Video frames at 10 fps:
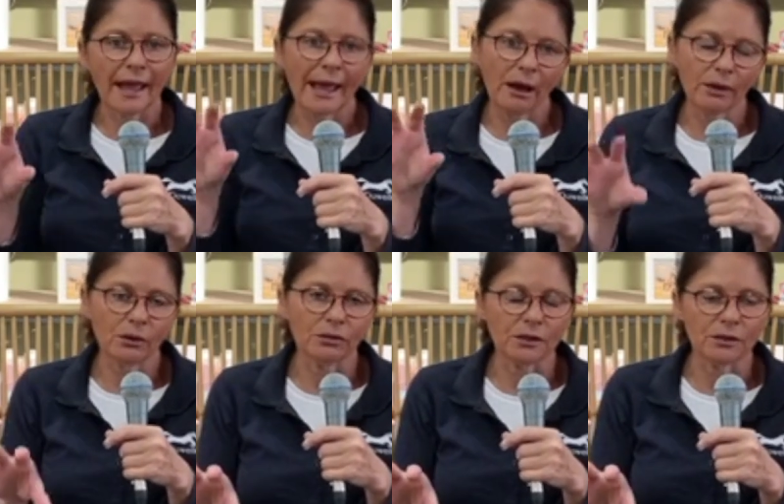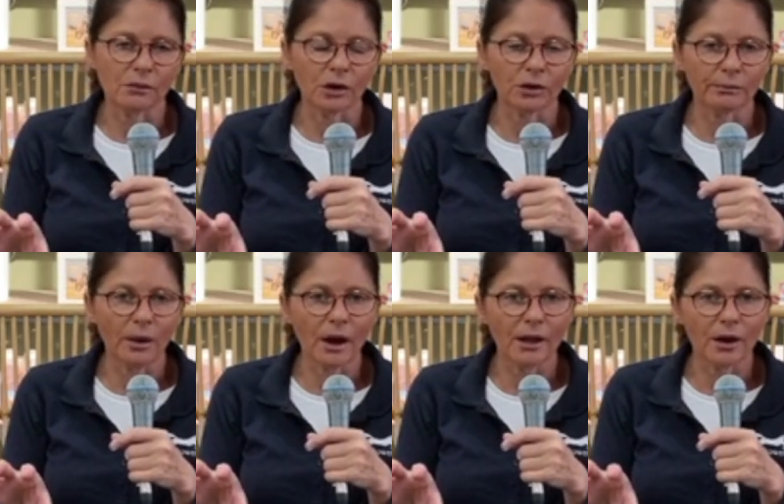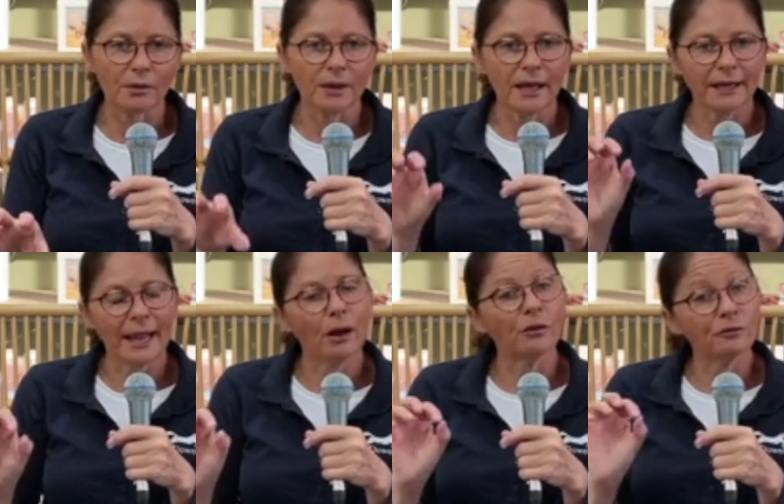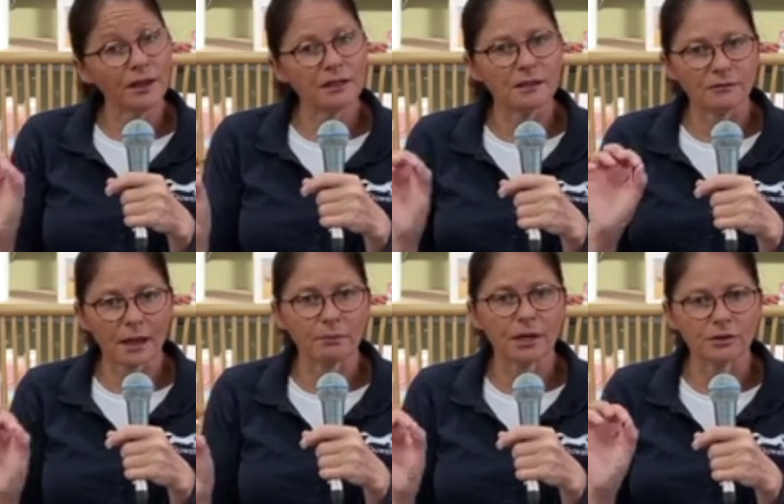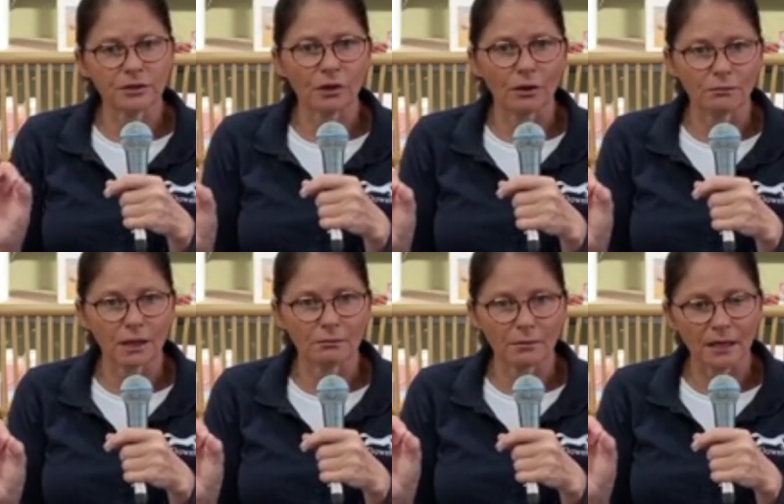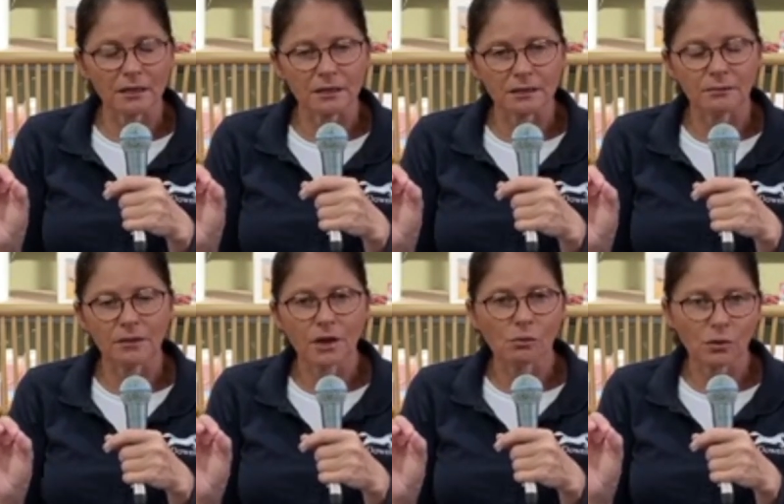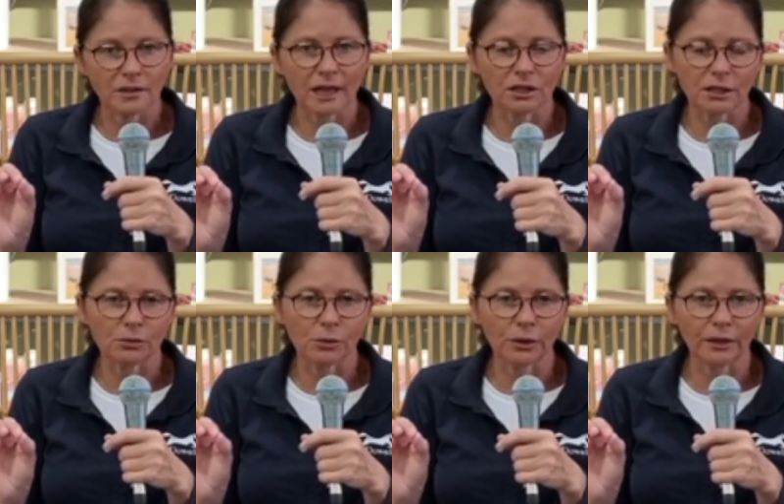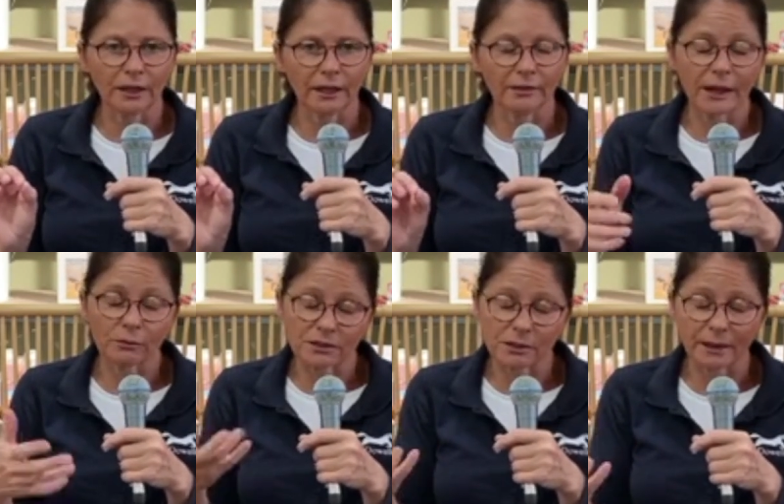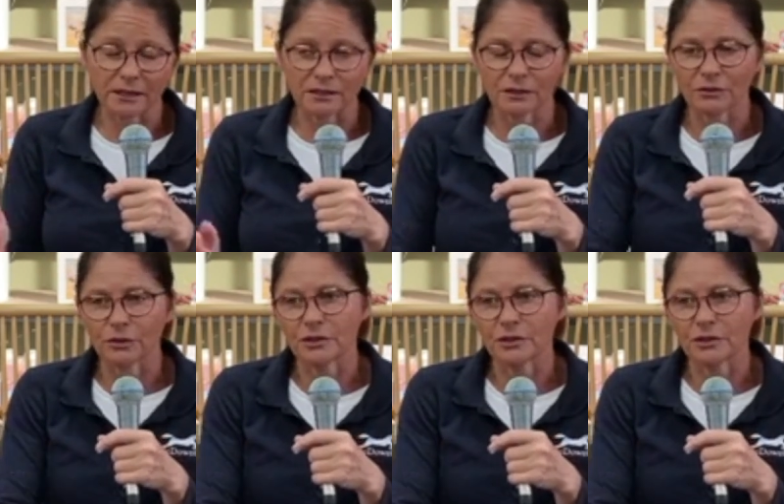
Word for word: how healthy the microbiome and how effective that periscope me- mechanism was actually working, and that was the basis of her